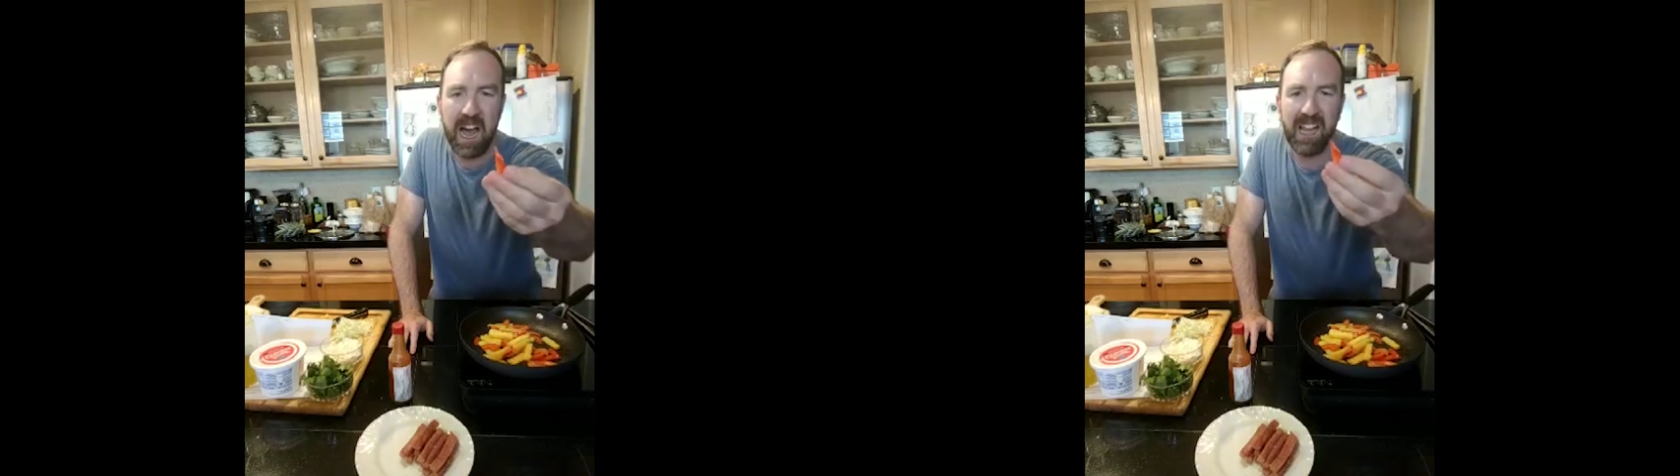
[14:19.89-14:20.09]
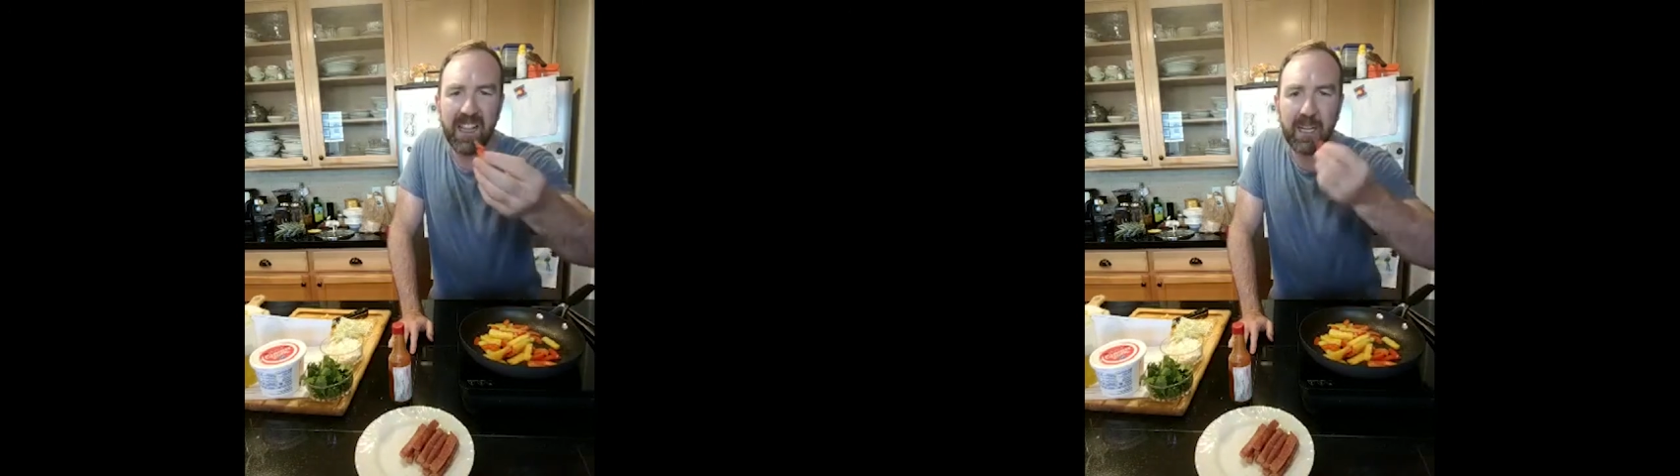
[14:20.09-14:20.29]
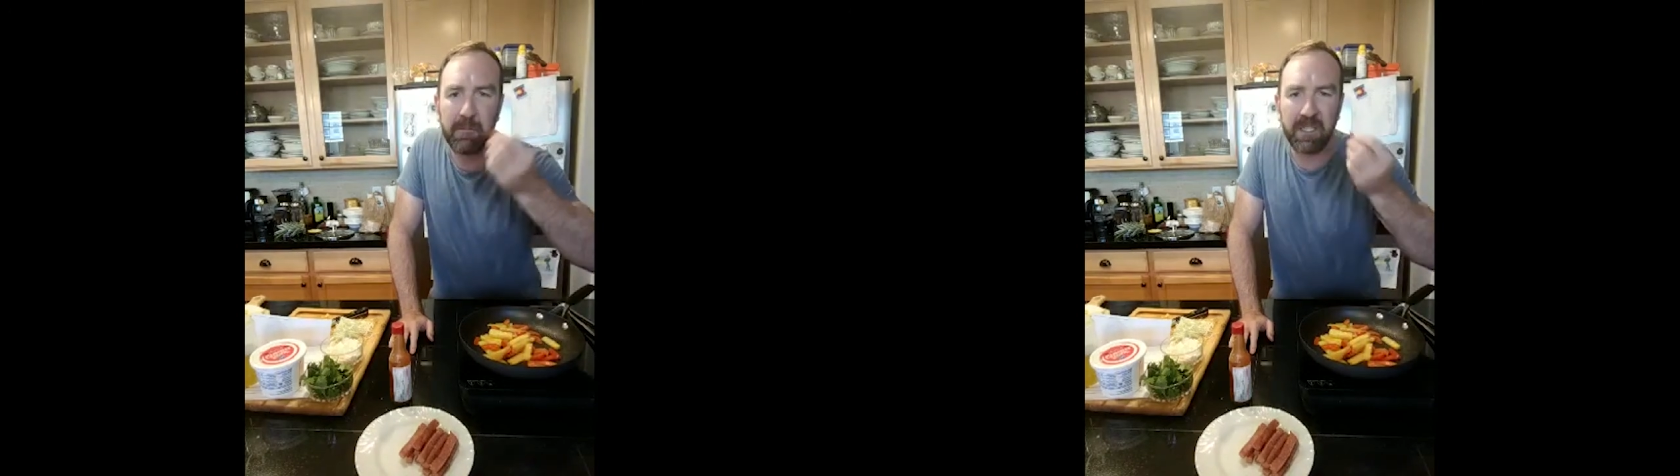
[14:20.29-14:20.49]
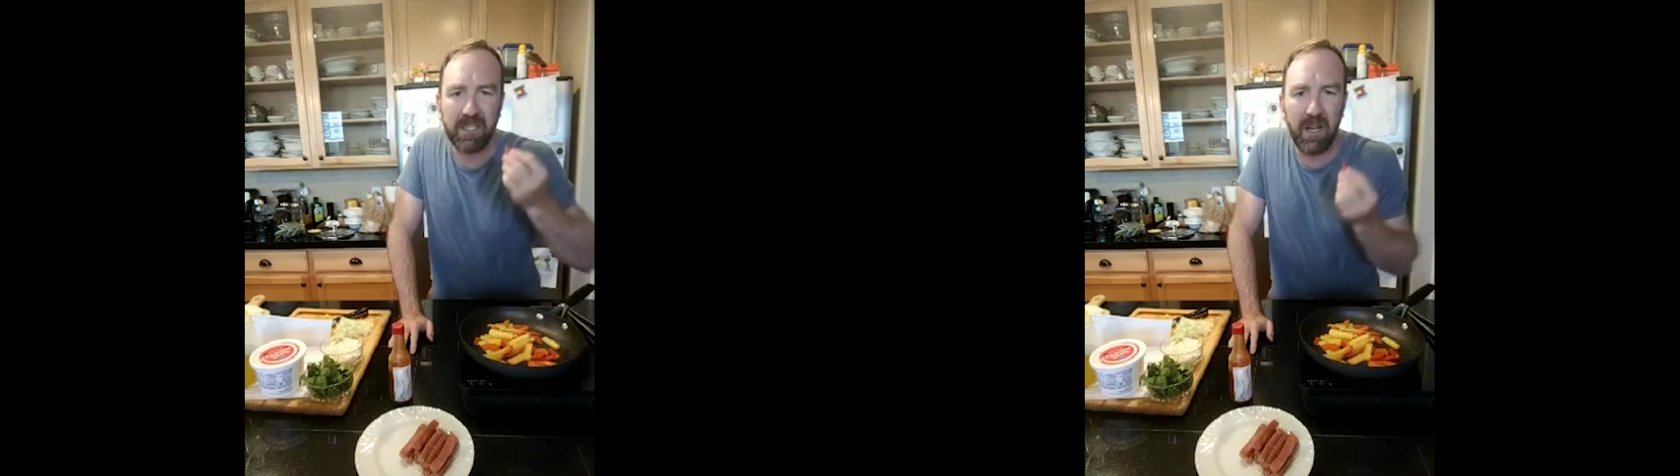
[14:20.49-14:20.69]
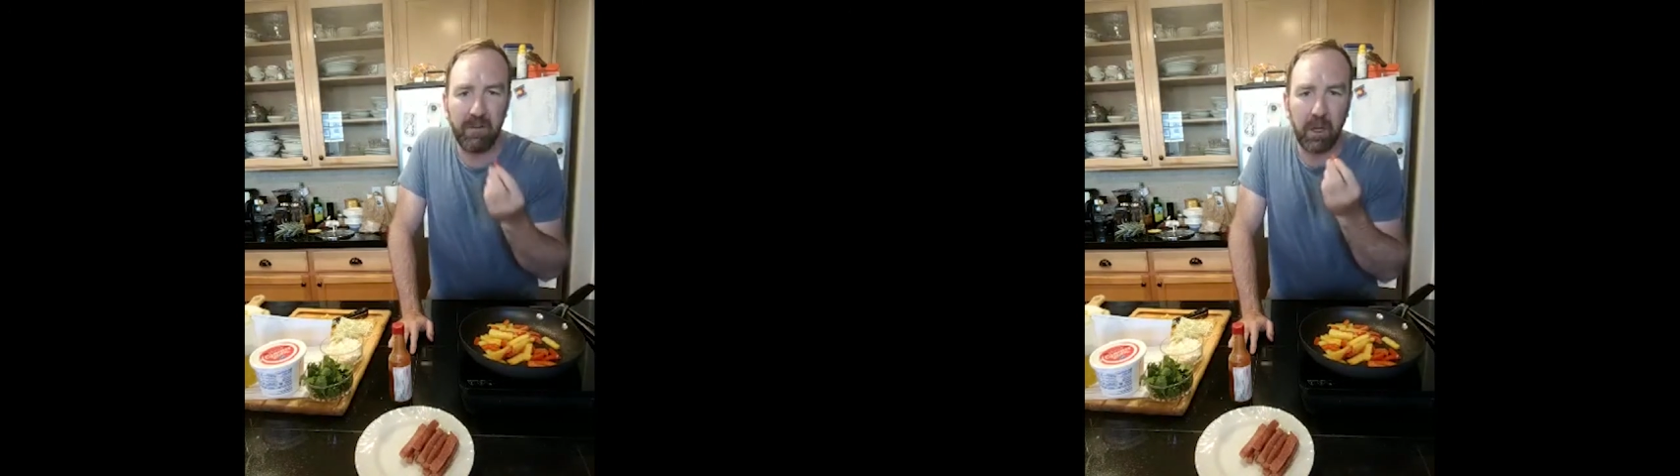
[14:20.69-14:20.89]
I like them to
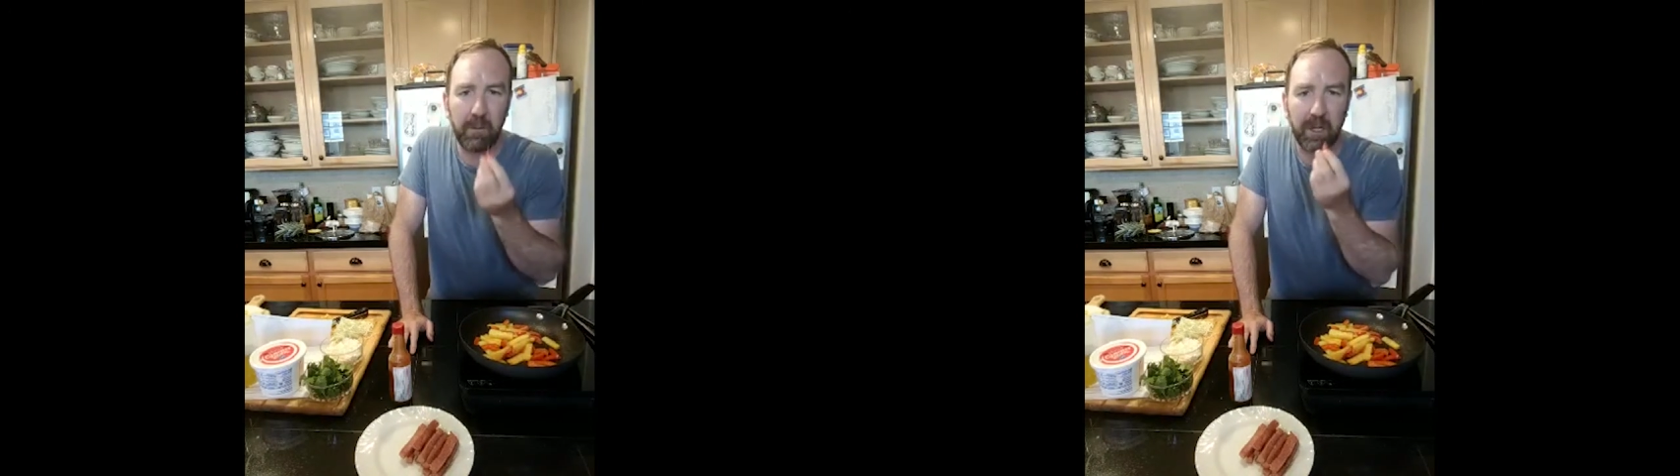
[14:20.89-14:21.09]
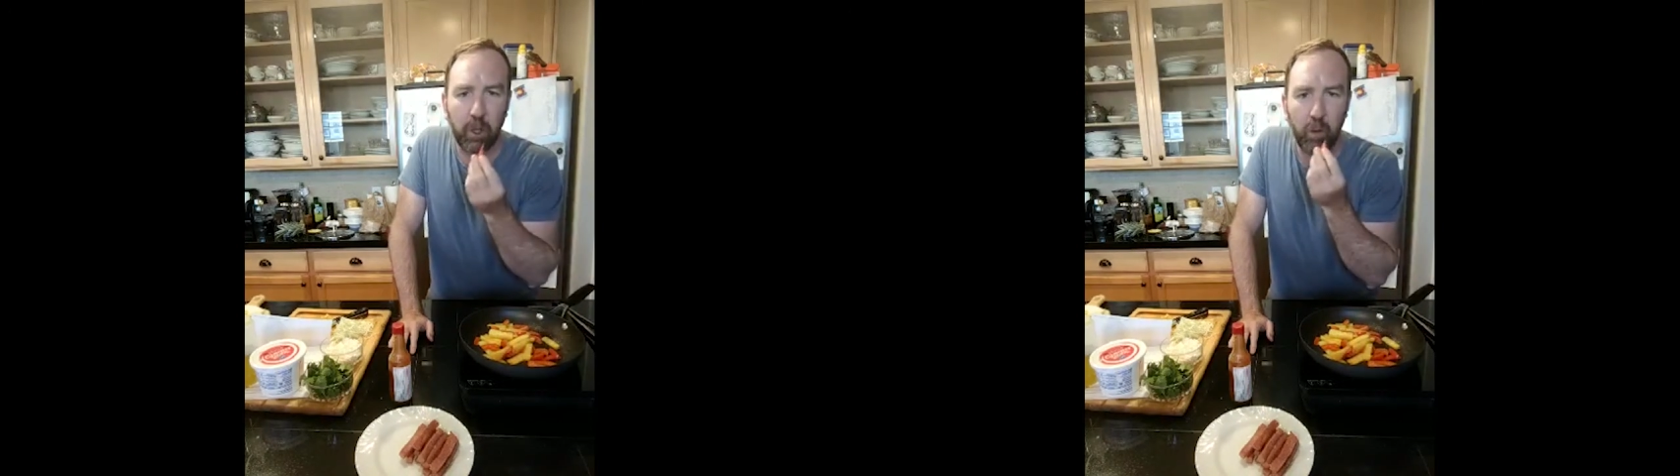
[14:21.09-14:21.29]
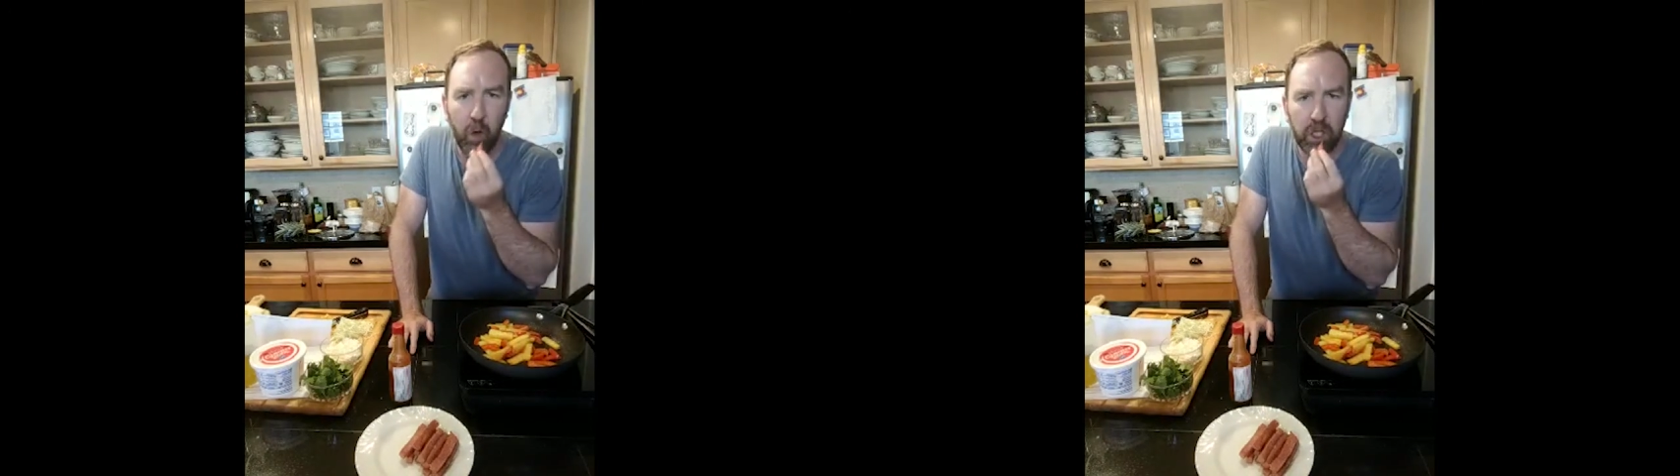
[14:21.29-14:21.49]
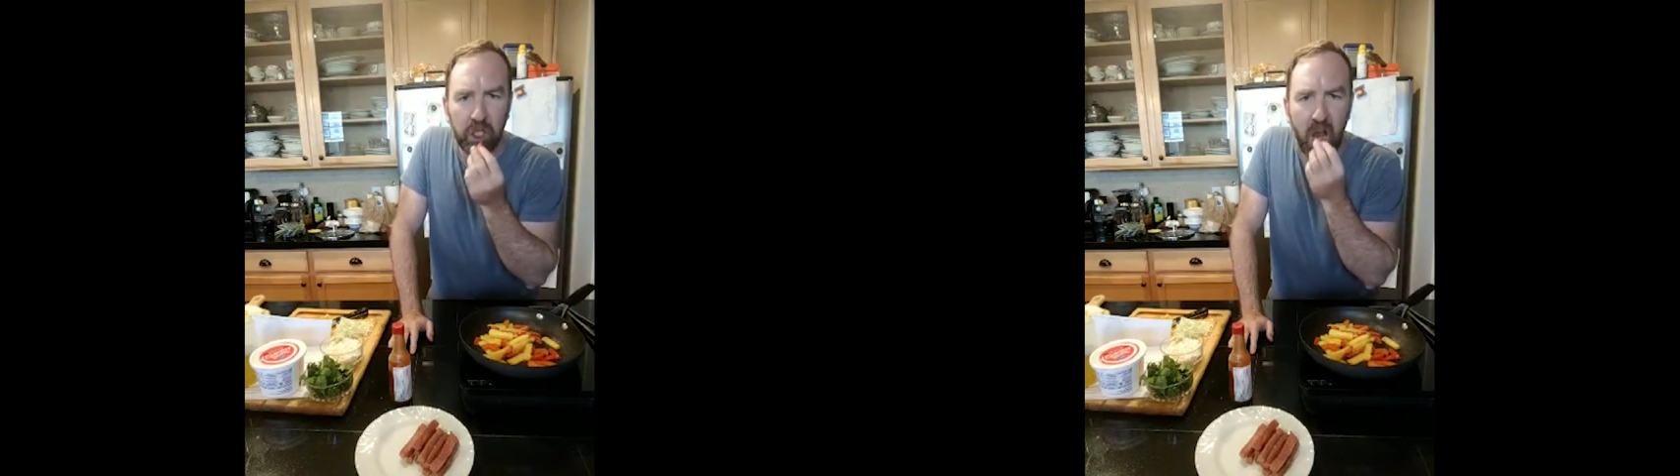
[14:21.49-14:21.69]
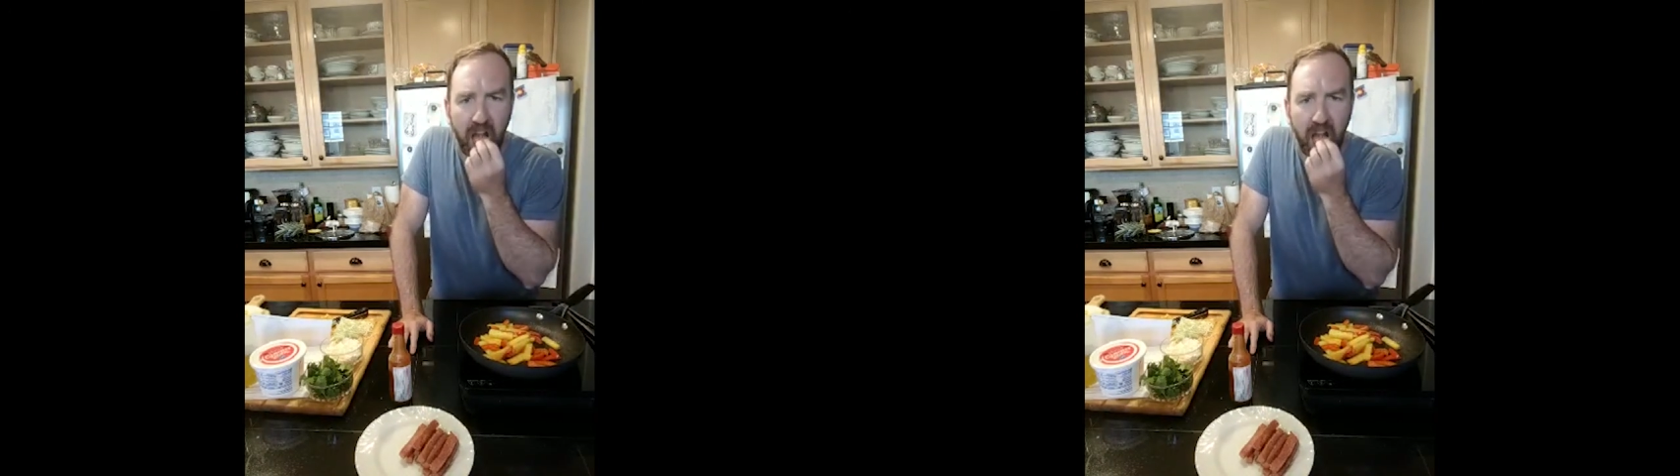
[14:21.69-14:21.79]
still have a little bit of crunch.